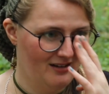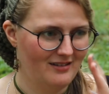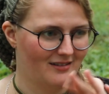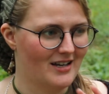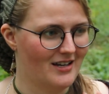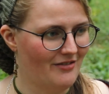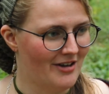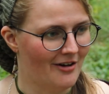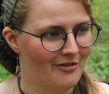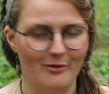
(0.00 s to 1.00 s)
like the
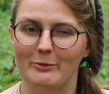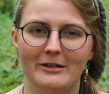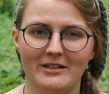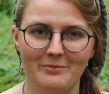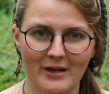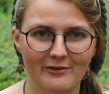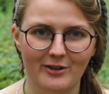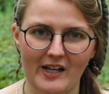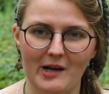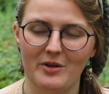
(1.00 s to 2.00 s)
other word in my
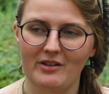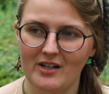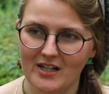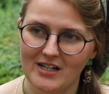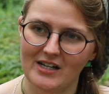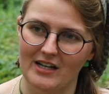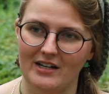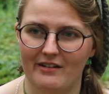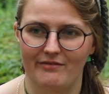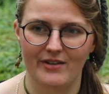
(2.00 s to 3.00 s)
vocabulary, and
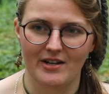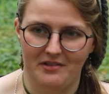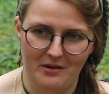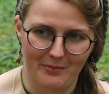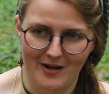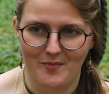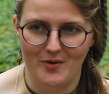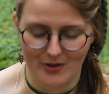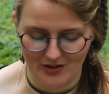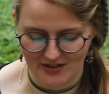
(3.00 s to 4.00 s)
I think that might be
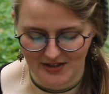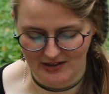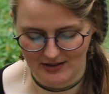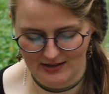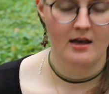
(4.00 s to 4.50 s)
what this is.